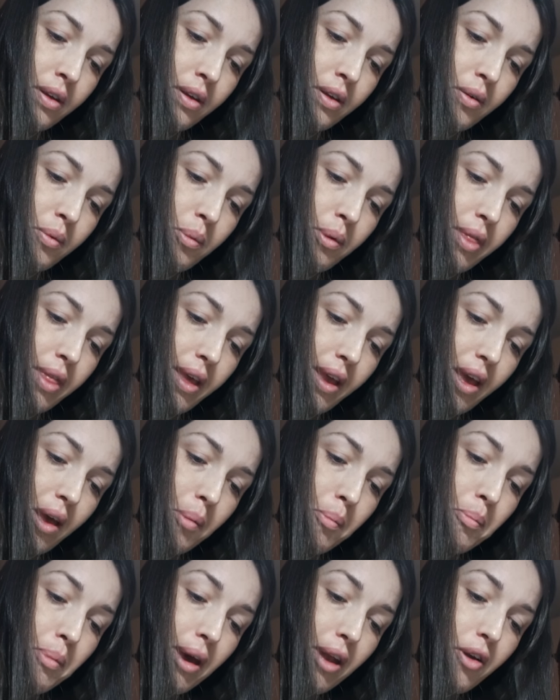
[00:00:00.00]
When they get
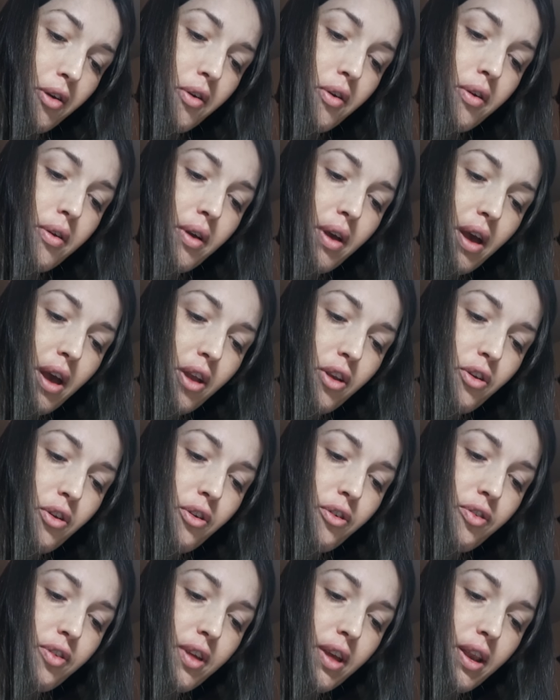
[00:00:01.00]
better at
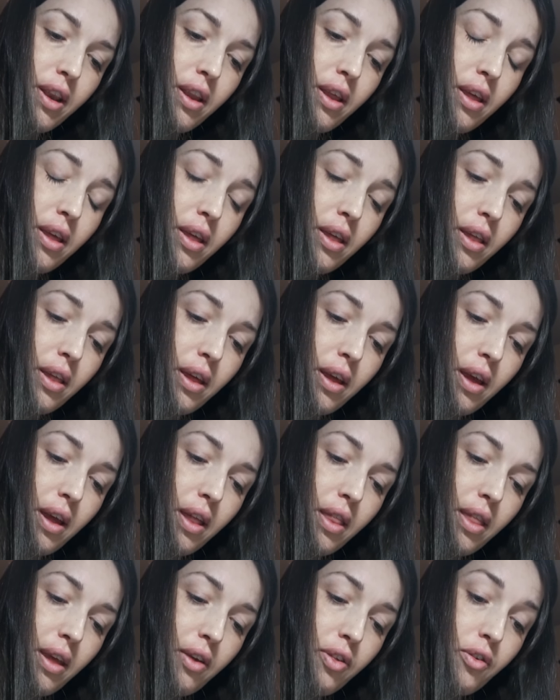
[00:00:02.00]
nursing and
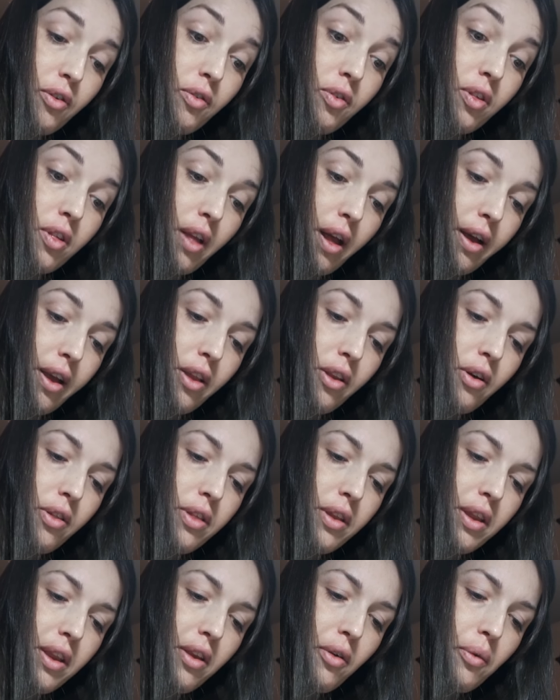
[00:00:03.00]
they start sucking on the
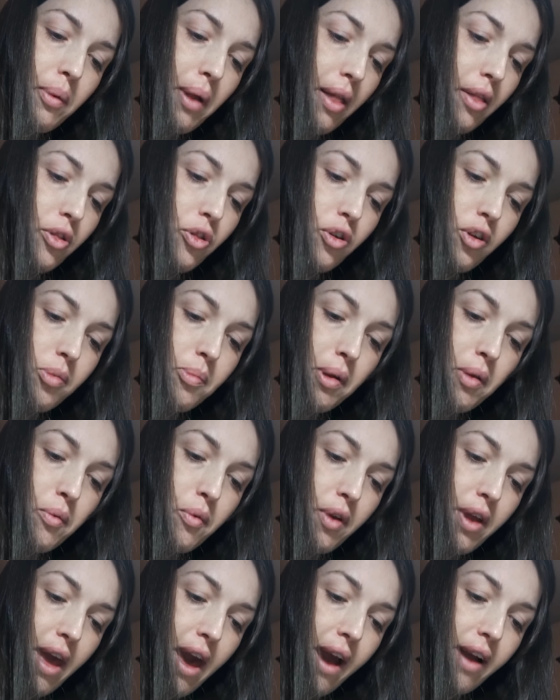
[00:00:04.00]
needle rather than just being
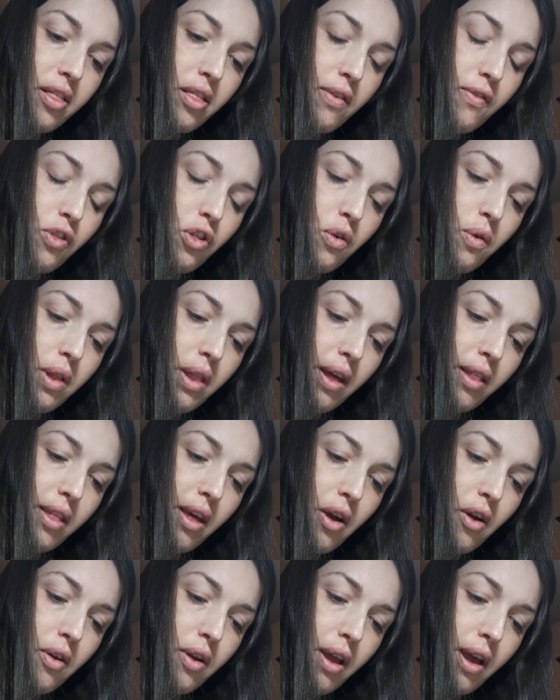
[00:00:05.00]
reactive to it like they are
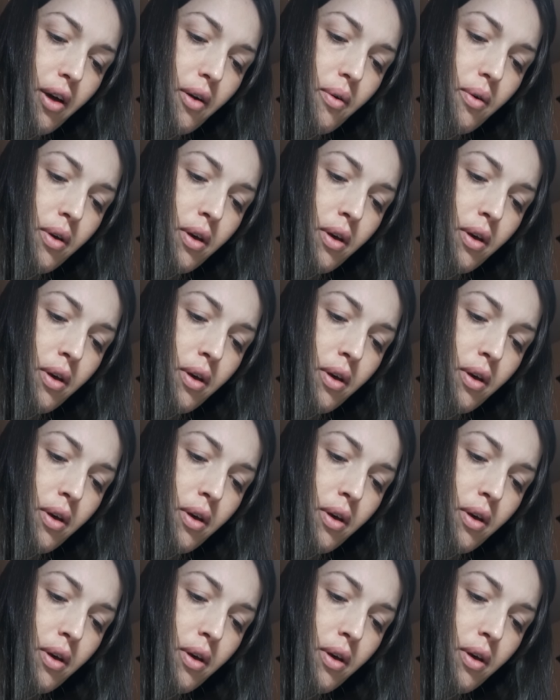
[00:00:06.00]
now,